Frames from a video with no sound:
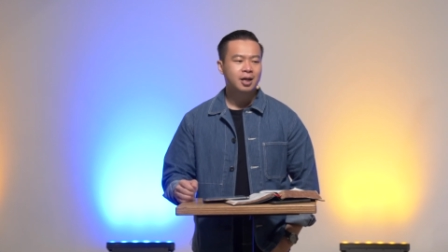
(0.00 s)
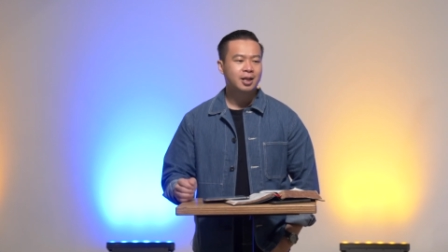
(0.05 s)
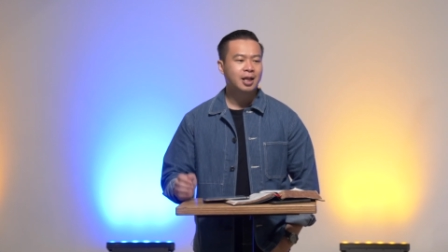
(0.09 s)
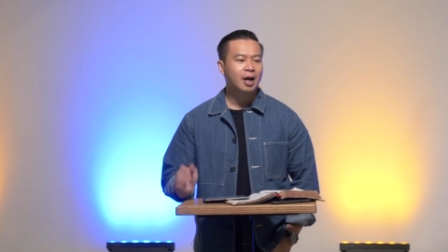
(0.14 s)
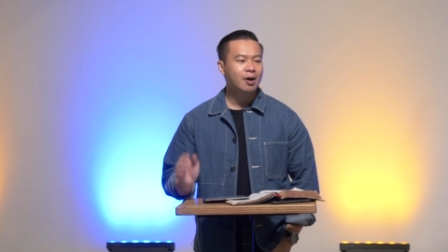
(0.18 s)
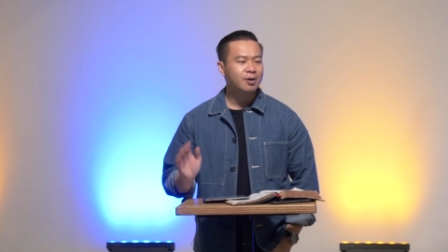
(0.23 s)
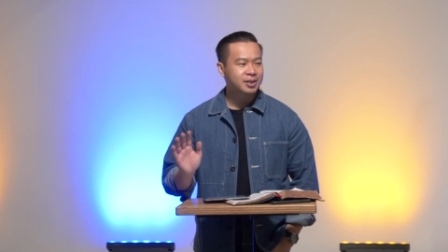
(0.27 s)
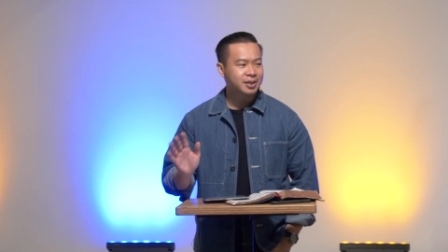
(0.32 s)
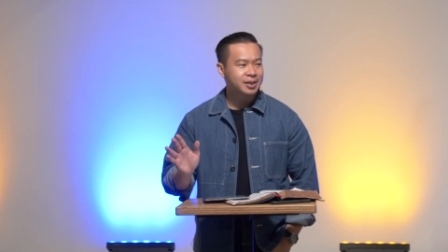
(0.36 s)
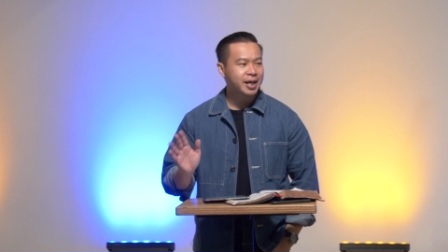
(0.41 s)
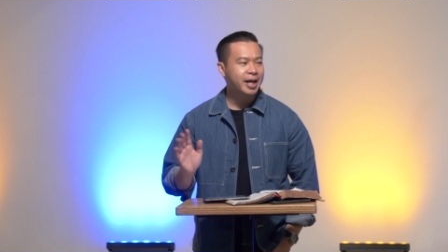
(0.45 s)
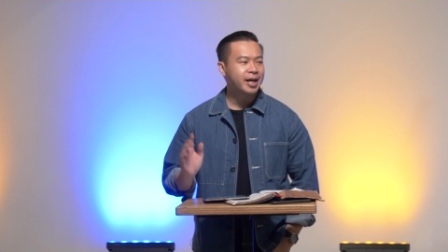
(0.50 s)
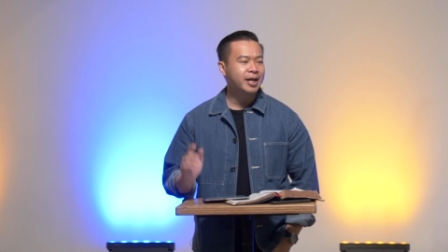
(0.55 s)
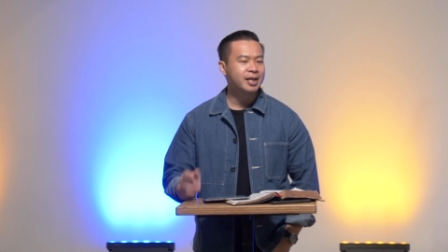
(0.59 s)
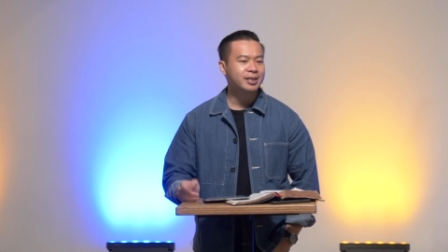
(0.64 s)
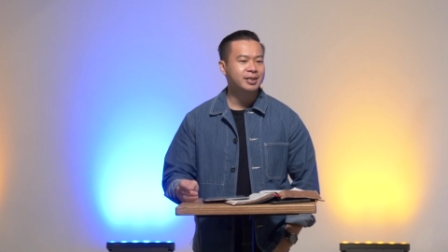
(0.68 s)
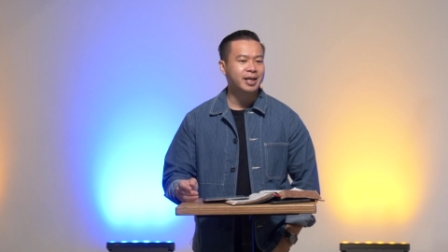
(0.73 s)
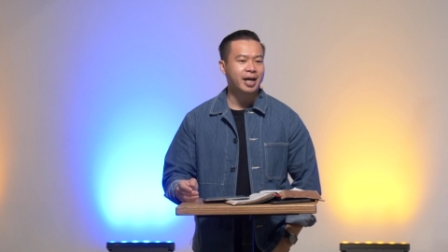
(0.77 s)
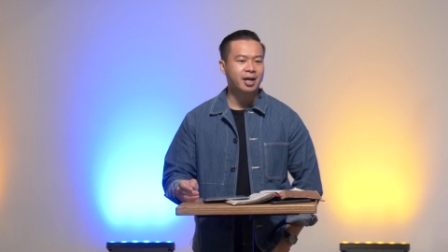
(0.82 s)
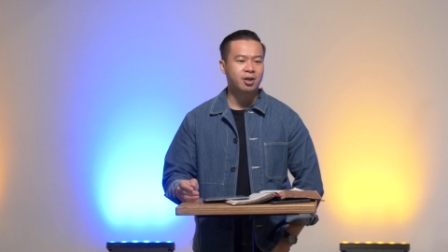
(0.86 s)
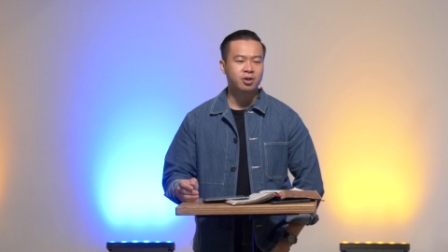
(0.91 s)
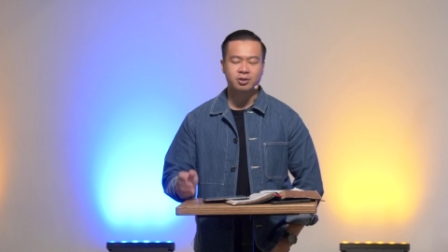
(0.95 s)
Now, I say
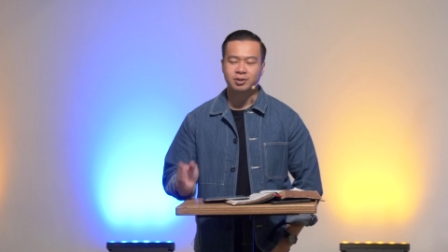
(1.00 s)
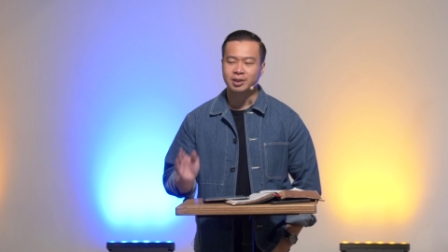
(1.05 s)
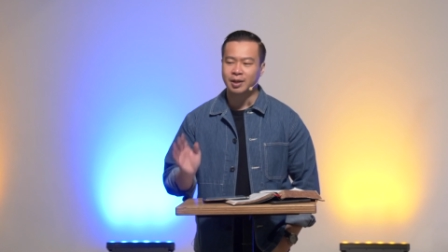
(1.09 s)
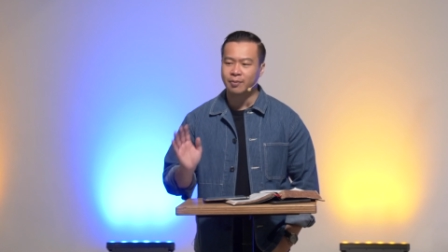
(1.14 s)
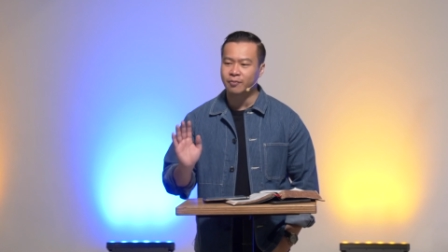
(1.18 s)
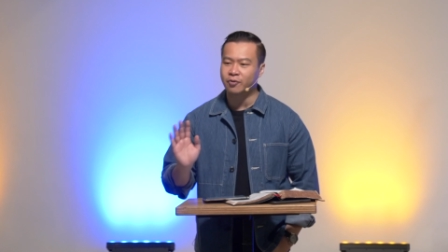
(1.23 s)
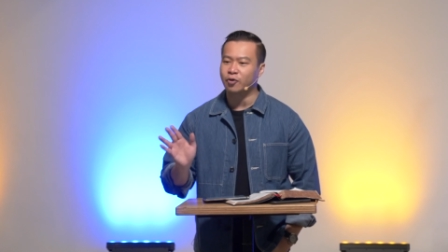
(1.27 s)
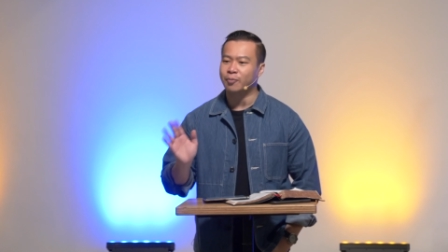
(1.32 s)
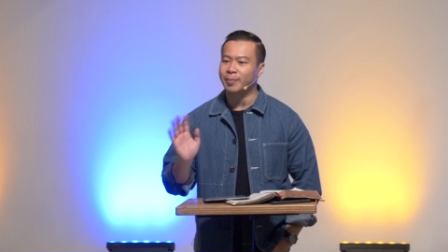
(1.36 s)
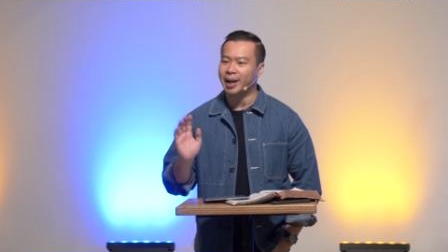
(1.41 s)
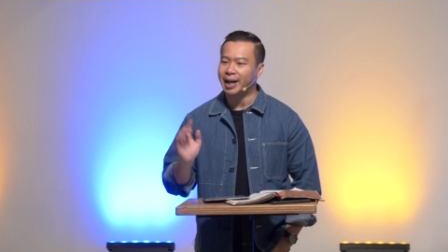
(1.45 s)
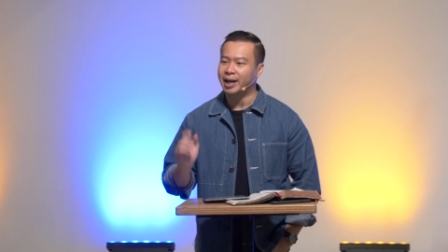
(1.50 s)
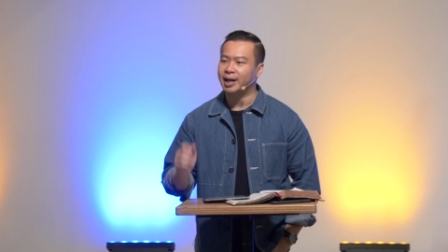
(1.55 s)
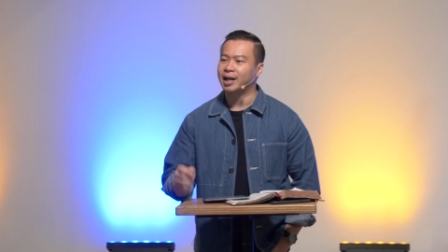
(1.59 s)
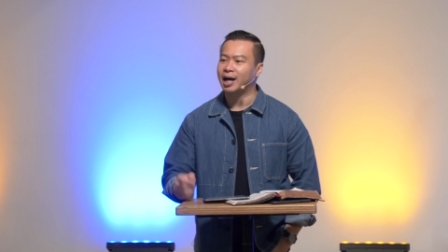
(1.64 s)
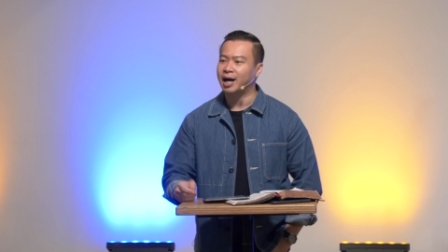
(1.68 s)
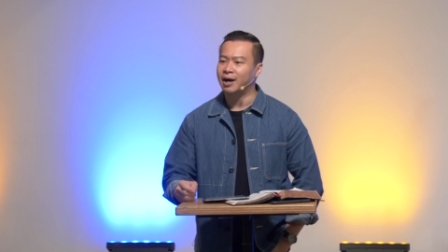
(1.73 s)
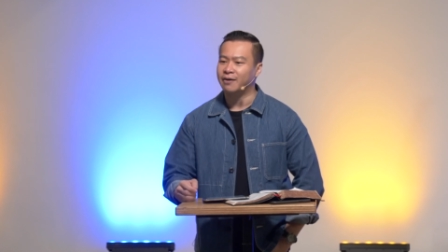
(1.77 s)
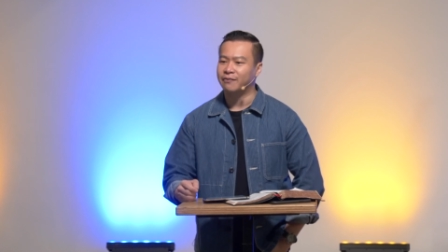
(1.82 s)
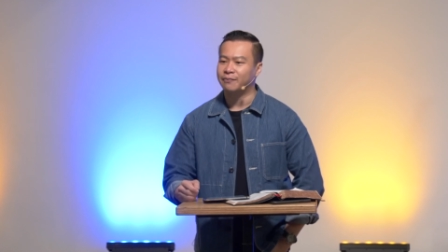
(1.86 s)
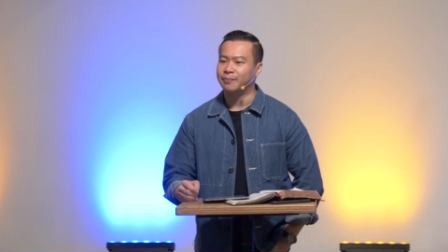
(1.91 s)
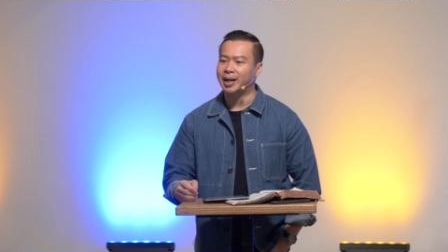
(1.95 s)
this, and some of you might
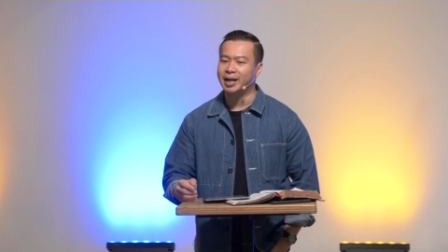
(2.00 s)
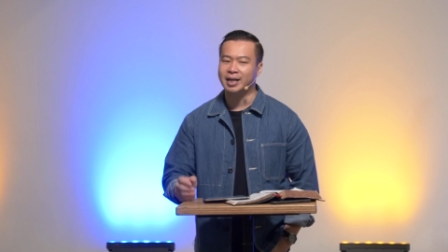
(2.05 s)
laugh,